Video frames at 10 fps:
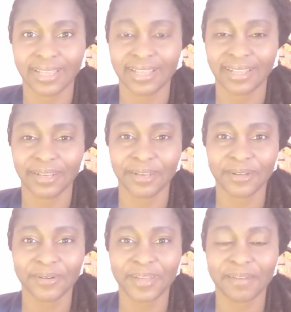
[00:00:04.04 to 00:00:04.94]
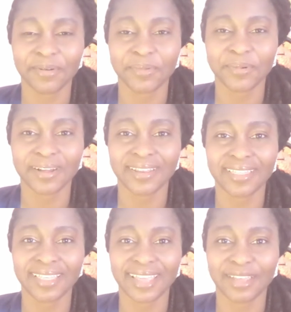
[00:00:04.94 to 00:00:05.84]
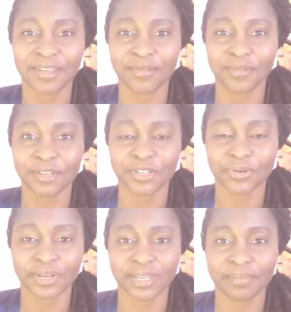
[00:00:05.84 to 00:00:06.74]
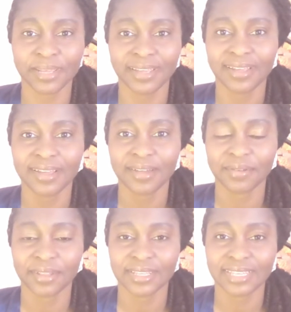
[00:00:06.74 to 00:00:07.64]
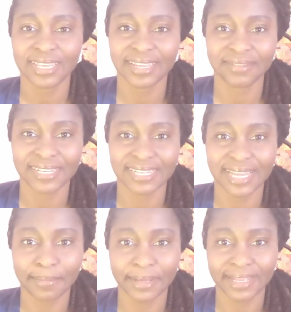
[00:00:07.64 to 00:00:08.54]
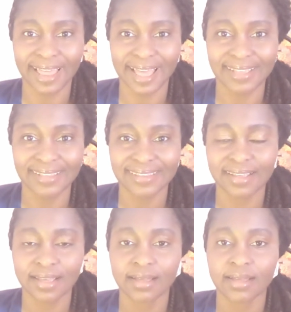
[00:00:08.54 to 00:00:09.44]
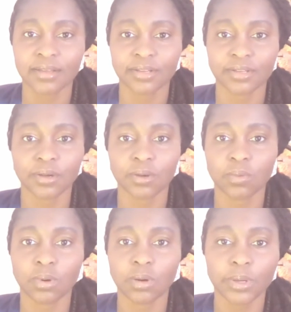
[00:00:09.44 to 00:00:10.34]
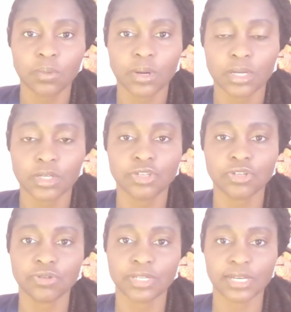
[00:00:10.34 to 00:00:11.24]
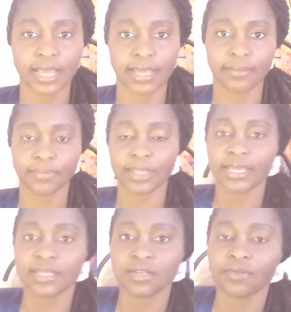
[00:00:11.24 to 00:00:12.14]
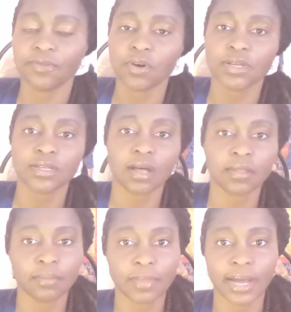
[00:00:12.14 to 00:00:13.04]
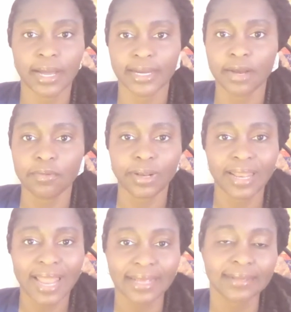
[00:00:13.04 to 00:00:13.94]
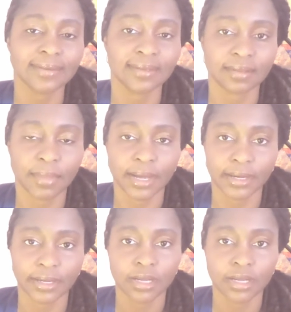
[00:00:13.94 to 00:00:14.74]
Hello everyone, thank you for joining me for this EFT tapping class. So what we want to do today is to focus on the mind and relaxing the mind